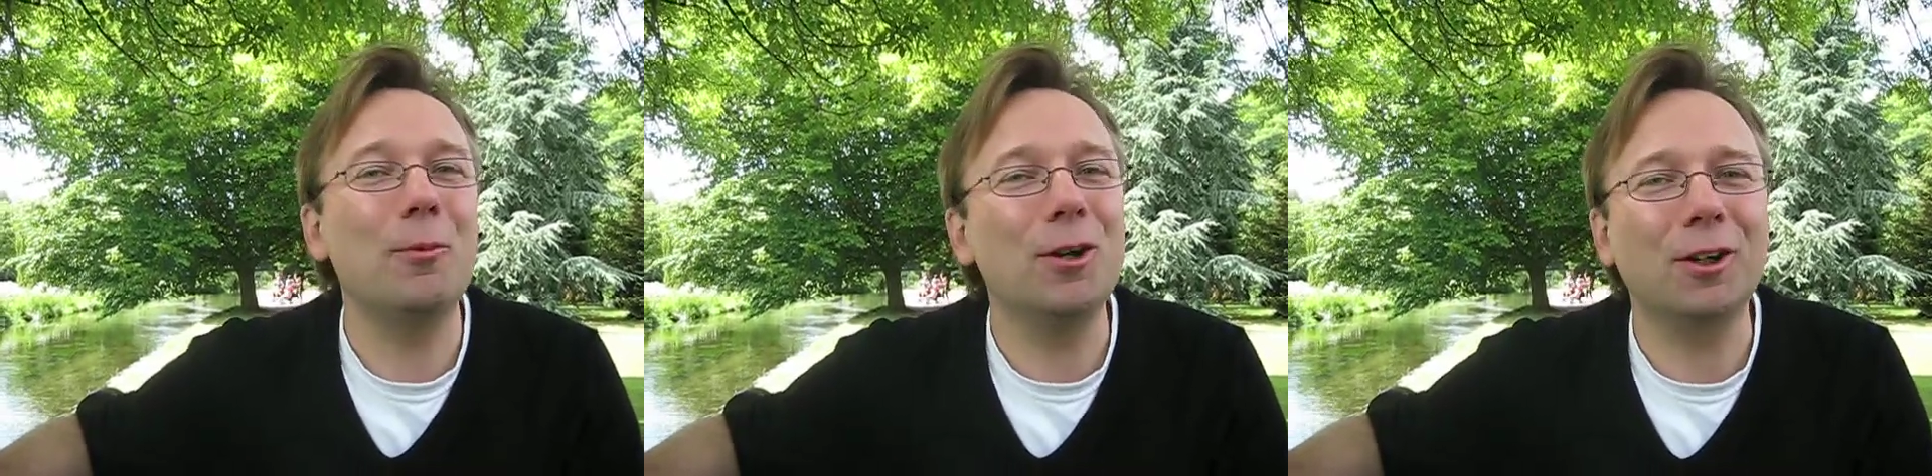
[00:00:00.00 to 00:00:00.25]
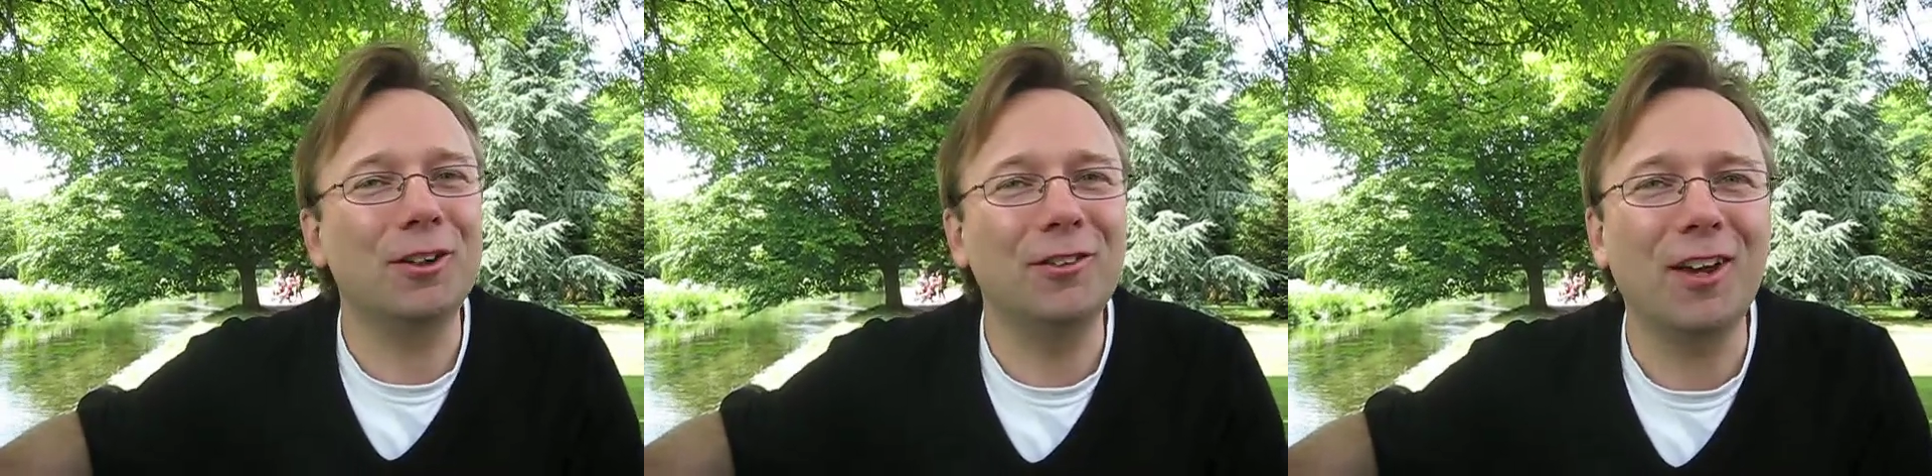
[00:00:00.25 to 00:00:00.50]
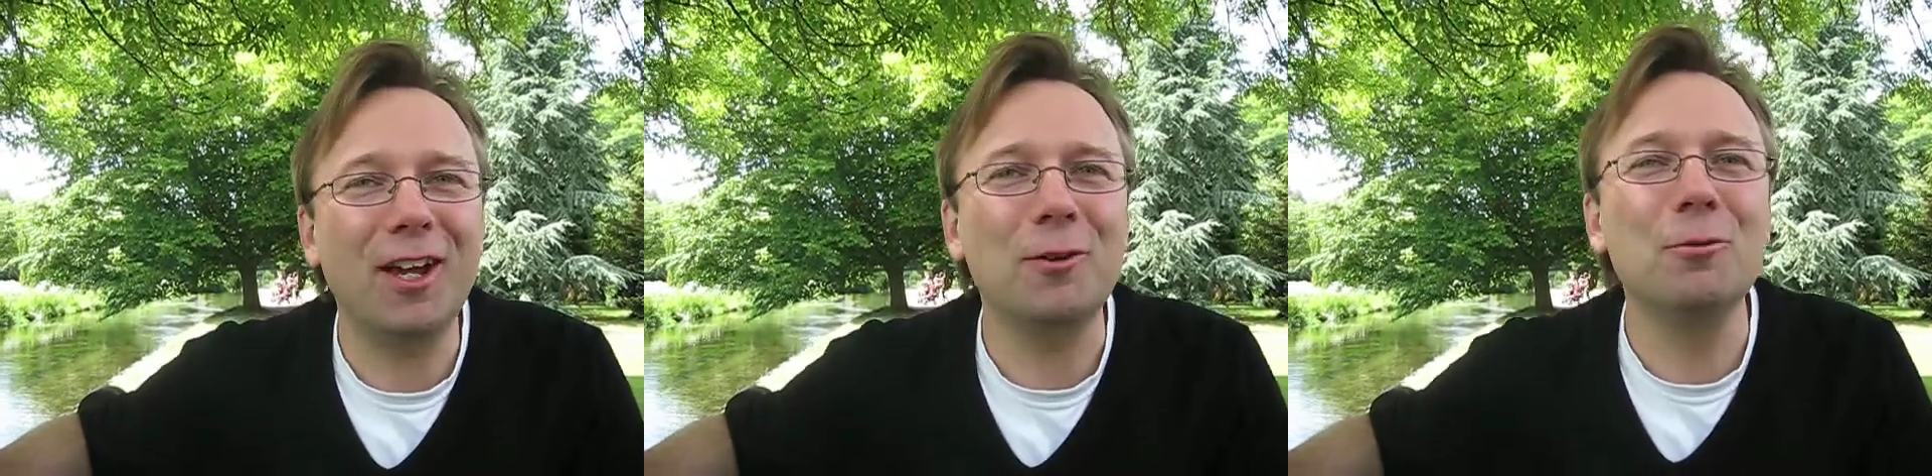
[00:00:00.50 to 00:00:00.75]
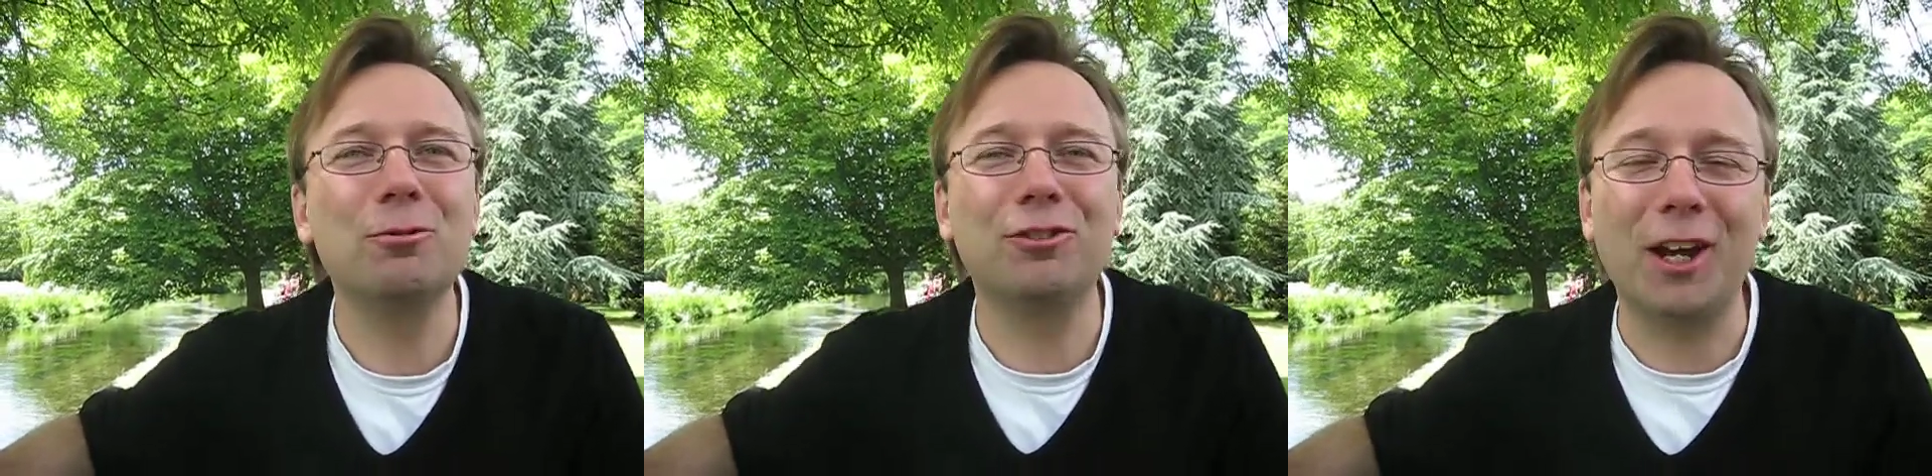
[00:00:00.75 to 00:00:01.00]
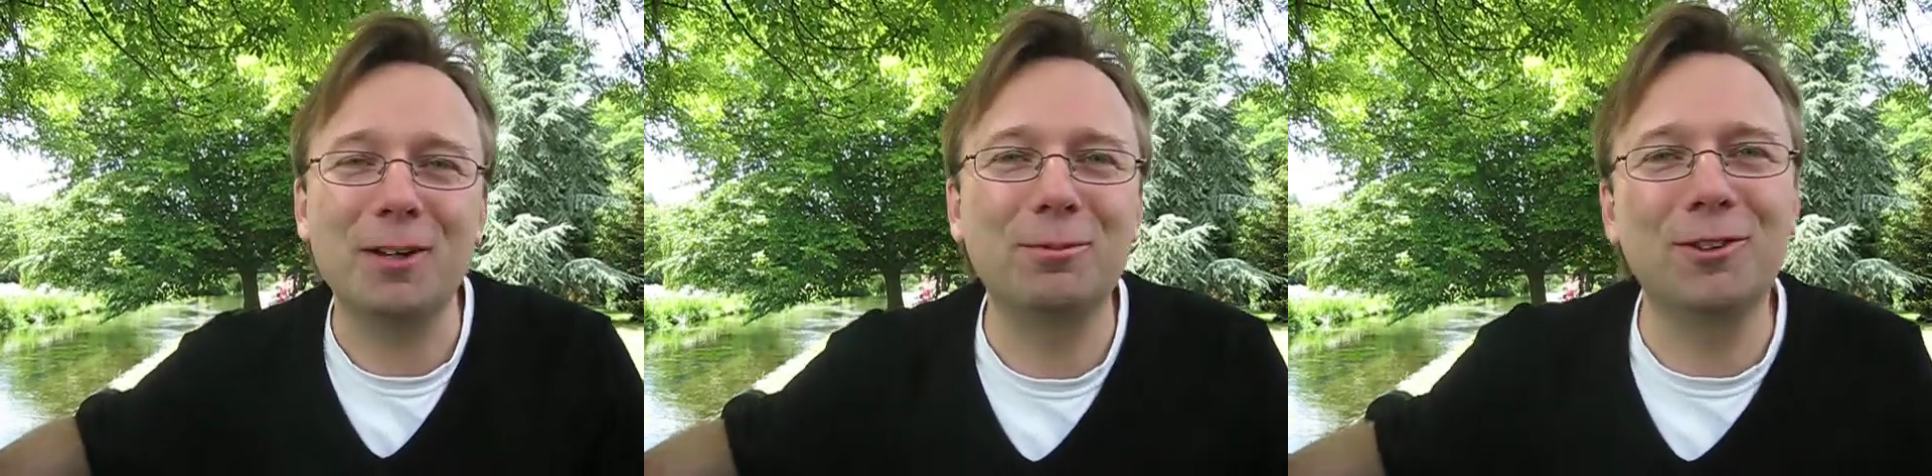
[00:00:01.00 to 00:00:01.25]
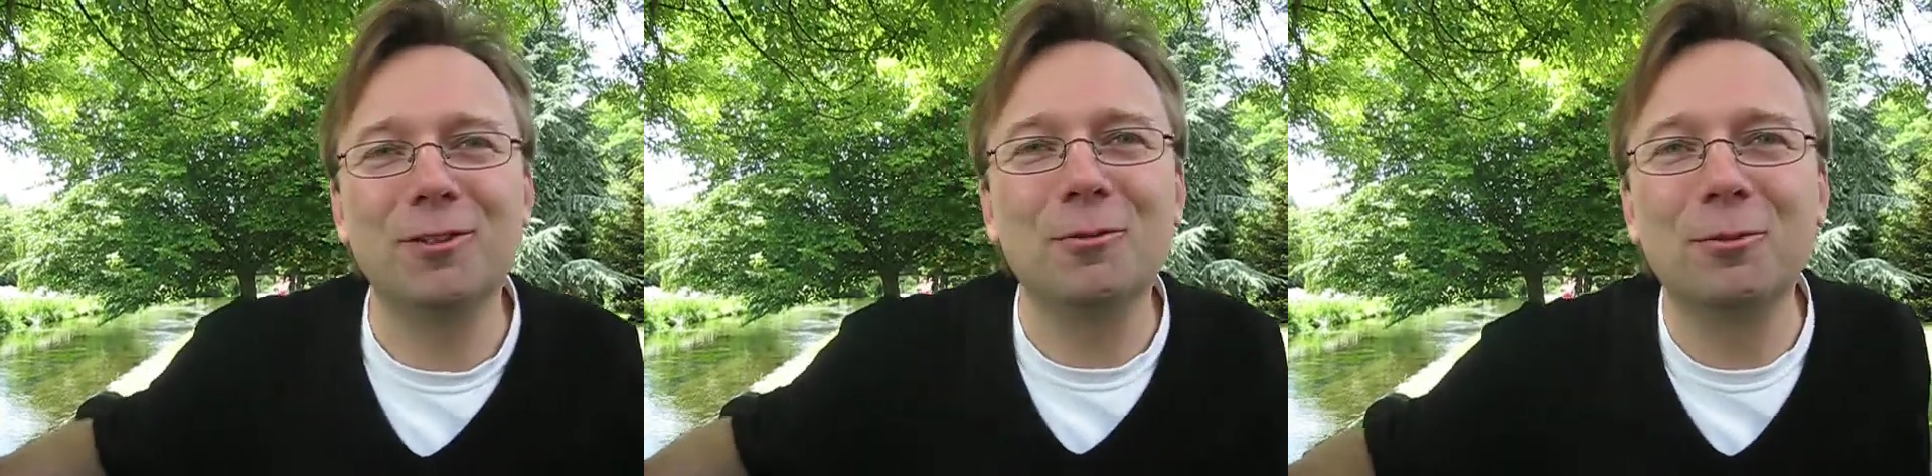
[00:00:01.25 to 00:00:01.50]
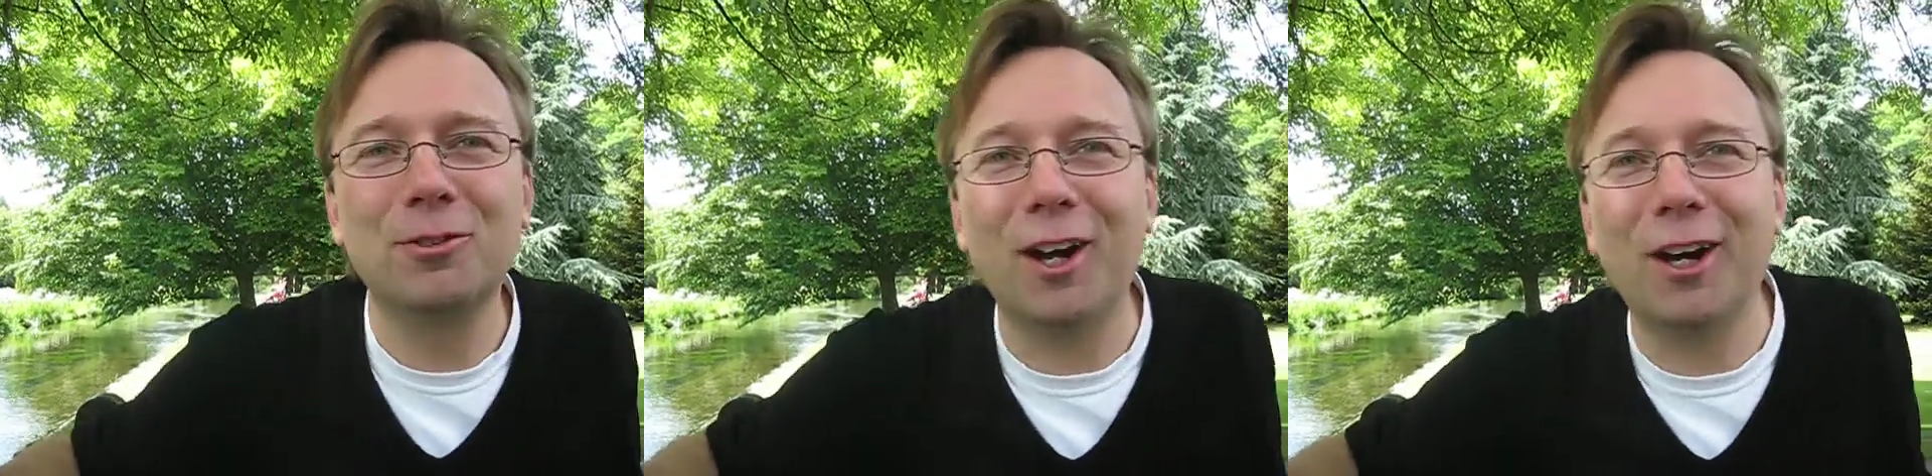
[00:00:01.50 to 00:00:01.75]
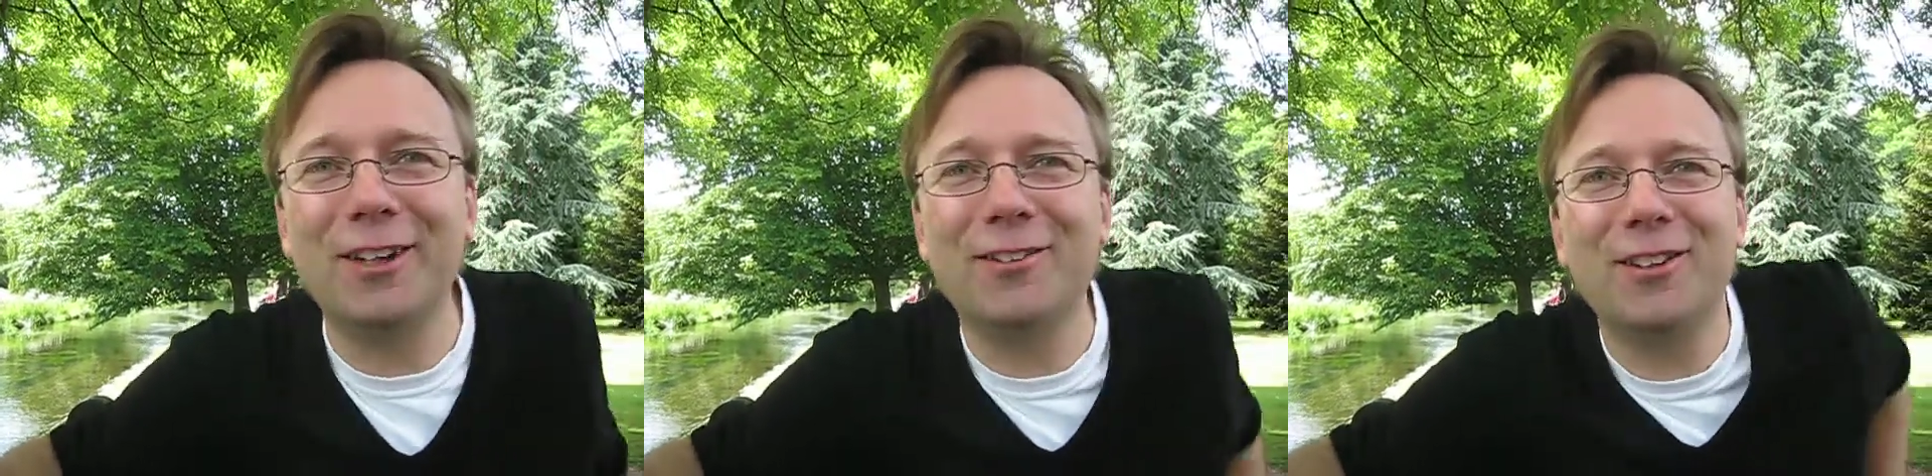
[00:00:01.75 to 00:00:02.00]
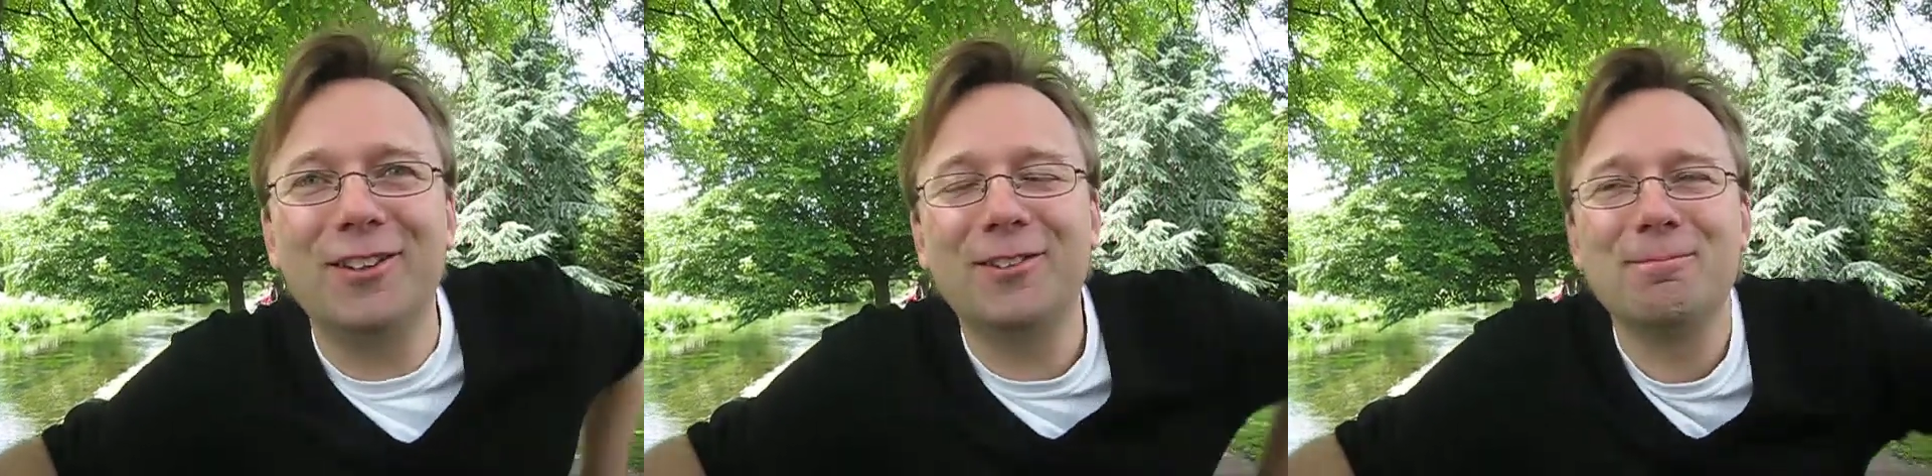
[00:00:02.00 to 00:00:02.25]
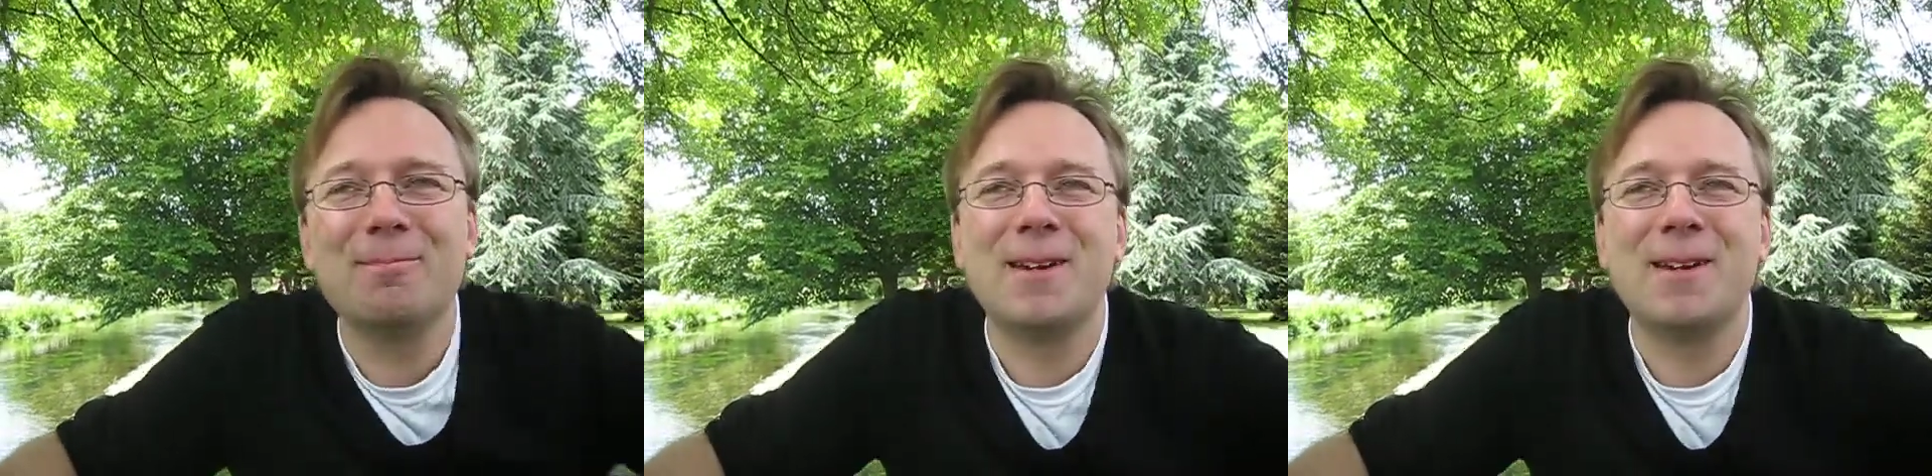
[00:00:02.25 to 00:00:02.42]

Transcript: work can take all shapes and all sizes.